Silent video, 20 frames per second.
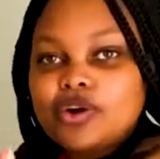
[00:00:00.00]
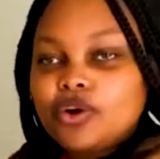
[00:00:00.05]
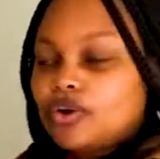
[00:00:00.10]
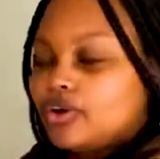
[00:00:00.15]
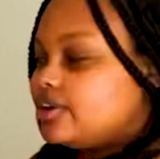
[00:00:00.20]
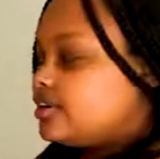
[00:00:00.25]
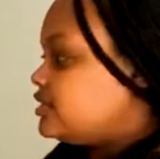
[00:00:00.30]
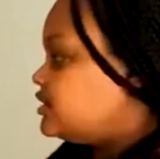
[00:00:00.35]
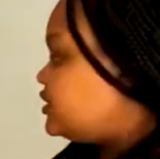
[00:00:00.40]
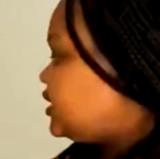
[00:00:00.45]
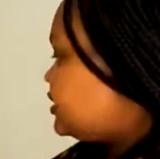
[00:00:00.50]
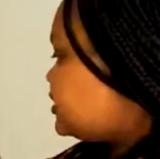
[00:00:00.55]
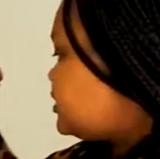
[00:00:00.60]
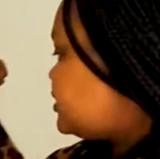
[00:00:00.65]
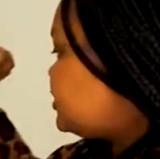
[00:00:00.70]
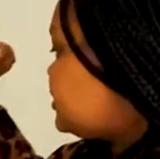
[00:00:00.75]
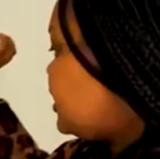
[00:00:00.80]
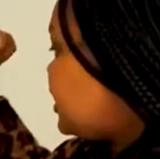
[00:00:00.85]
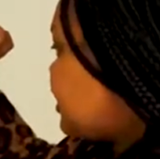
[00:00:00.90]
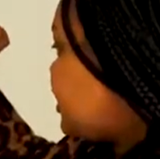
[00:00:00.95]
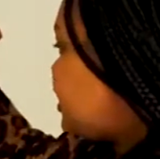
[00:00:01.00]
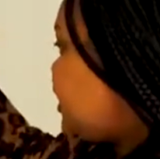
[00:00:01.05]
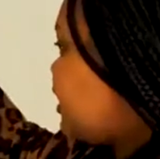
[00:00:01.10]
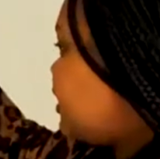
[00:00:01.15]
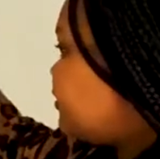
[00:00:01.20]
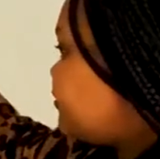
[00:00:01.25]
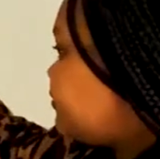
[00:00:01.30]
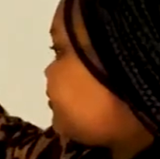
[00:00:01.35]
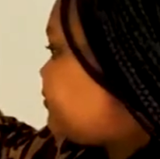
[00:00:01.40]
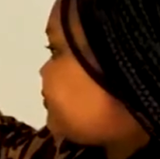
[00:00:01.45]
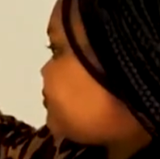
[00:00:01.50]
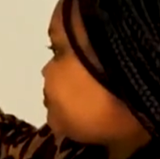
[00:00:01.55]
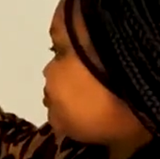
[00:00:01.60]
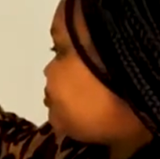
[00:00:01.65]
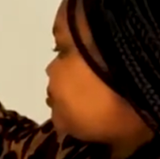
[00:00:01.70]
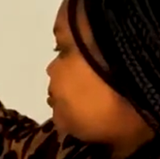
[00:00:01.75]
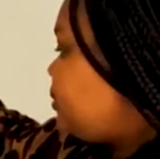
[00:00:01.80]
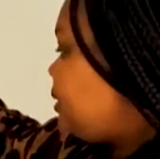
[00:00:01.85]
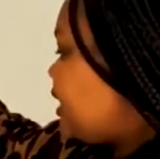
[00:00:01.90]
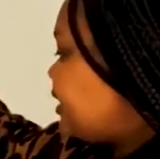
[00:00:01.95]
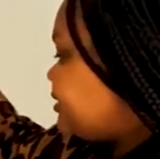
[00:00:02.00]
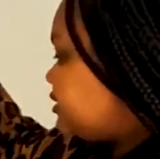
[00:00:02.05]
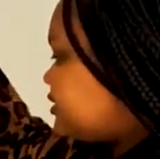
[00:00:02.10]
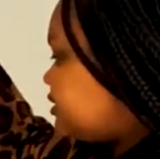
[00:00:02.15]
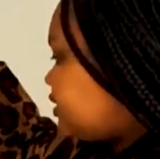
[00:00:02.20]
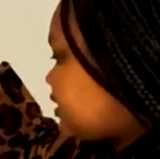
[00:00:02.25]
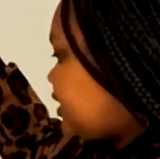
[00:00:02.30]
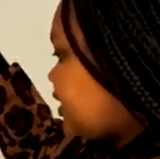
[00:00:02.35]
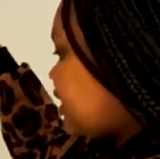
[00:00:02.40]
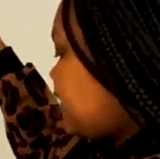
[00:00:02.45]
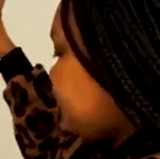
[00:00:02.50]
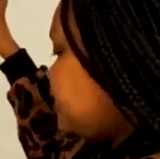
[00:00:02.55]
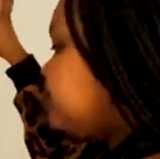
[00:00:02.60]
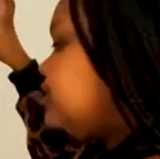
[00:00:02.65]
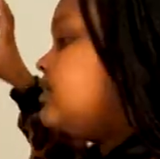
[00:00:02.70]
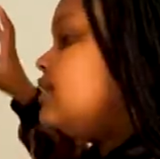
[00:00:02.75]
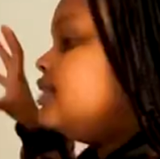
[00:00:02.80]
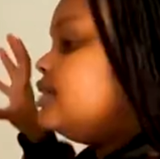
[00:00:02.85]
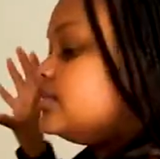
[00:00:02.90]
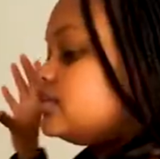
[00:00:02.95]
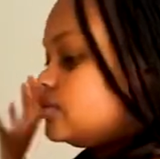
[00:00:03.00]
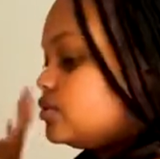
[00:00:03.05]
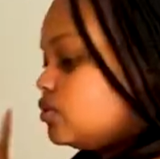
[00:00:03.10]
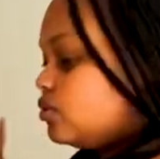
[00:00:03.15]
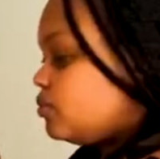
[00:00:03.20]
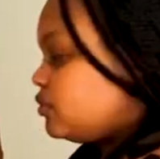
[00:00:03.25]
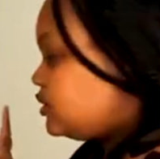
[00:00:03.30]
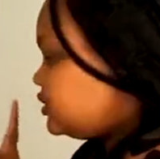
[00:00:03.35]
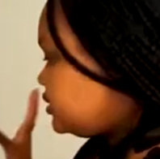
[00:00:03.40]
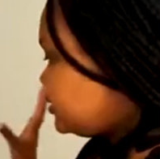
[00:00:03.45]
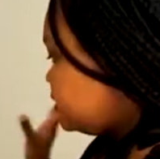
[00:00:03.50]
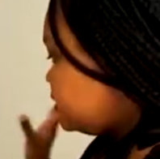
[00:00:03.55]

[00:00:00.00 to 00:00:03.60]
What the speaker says: or just like a plant there. So what